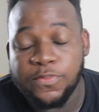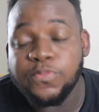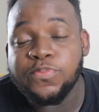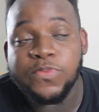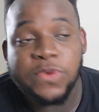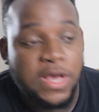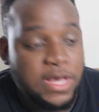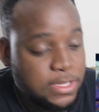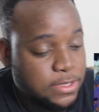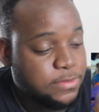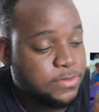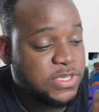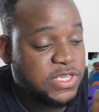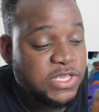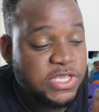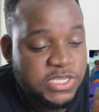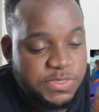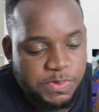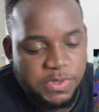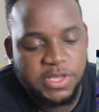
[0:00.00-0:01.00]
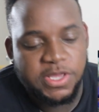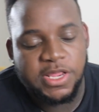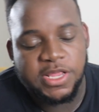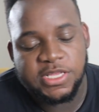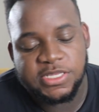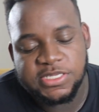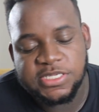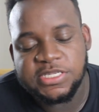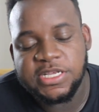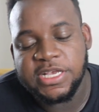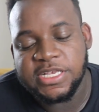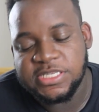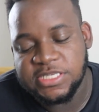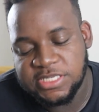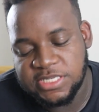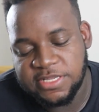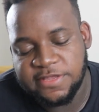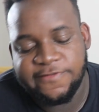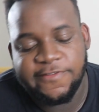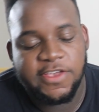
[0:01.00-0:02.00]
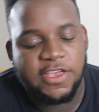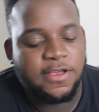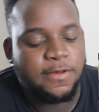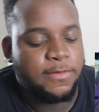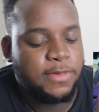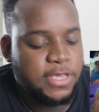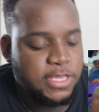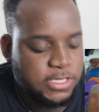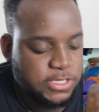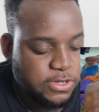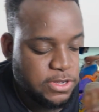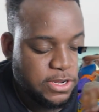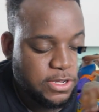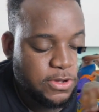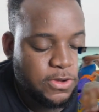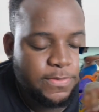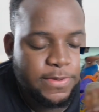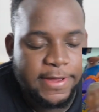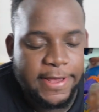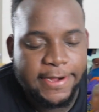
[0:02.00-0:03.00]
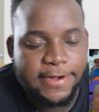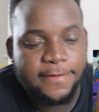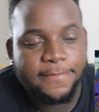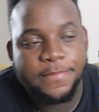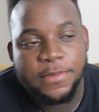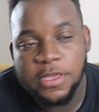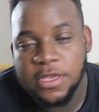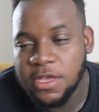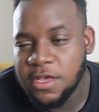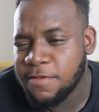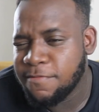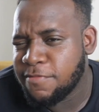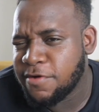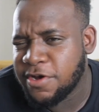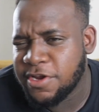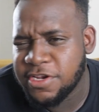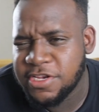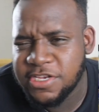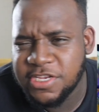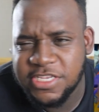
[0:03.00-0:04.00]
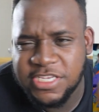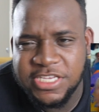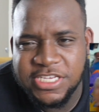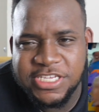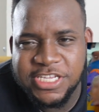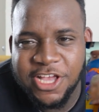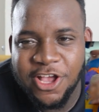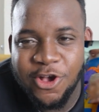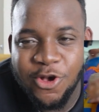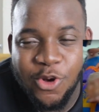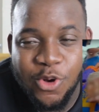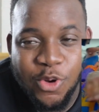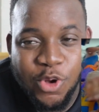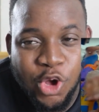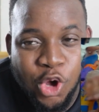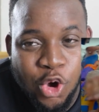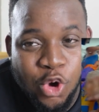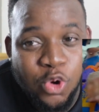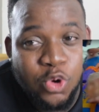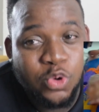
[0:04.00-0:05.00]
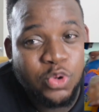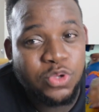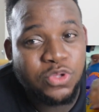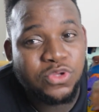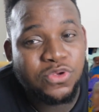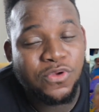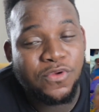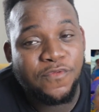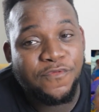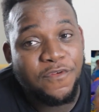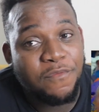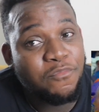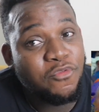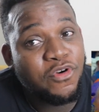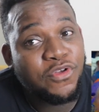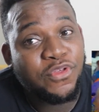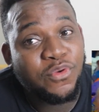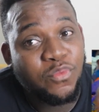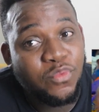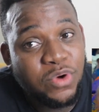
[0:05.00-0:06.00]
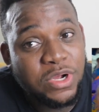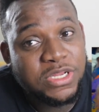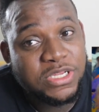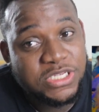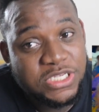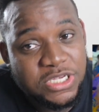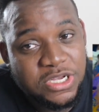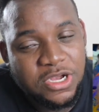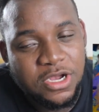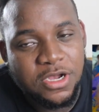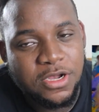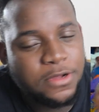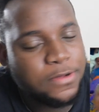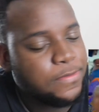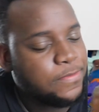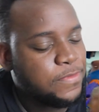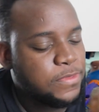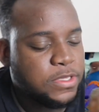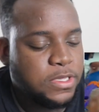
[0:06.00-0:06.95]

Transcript: Well, you can speak it in existence for him. He's going to go platinum. But see this nigga go gold for more than one song.